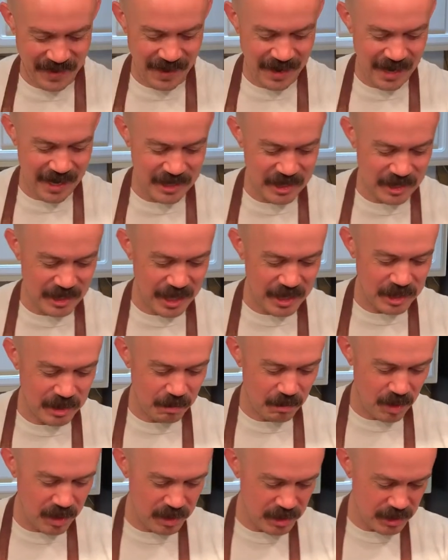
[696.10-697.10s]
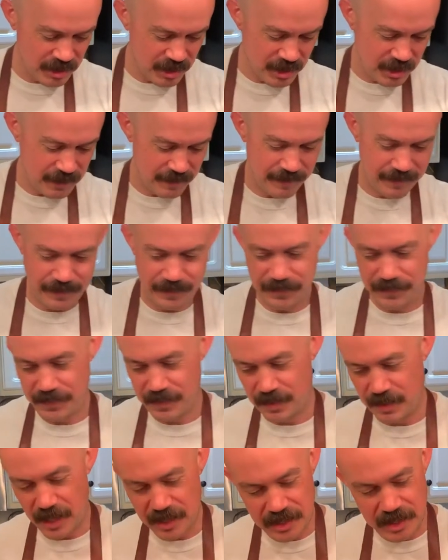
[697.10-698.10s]
All right, slicing Brussels.
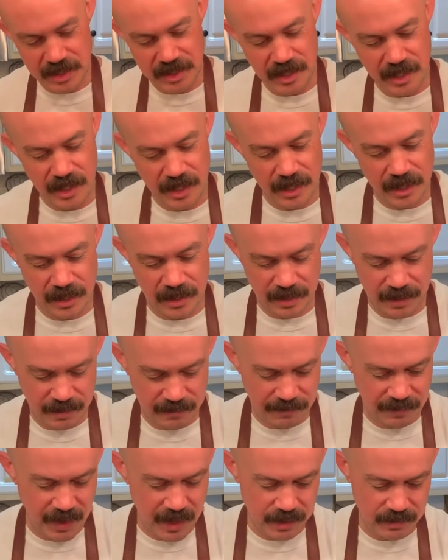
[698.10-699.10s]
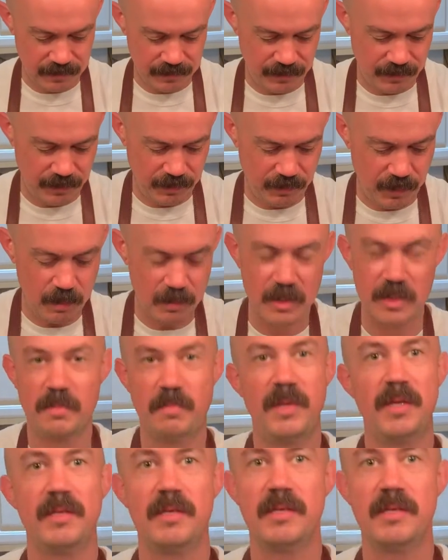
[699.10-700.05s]
Nothing to see here. In fact, if we want to speed